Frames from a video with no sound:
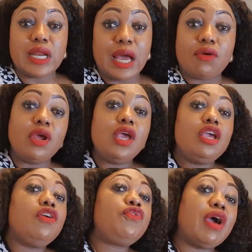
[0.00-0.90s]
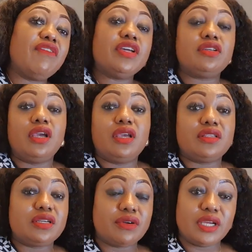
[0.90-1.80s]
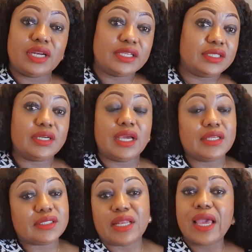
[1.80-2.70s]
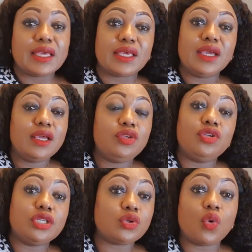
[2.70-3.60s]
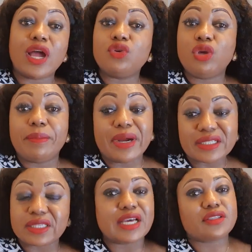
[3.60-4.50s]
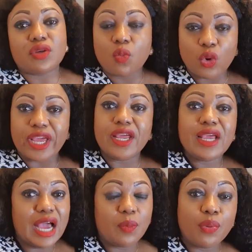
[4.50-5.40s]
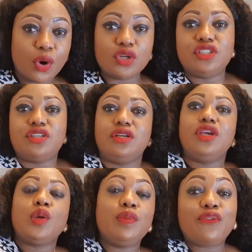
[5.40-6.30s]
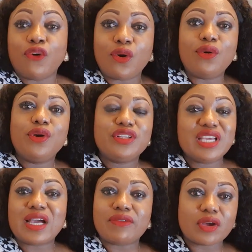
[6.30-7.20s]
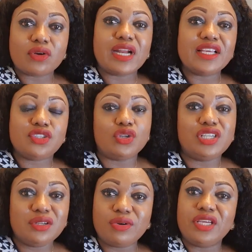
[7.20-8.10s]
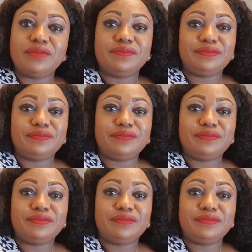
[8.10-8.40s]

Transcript: Now, if you have a degree in Nigeria, it's like you need to go and do a master's somewhere abroad before they can recognize your degree.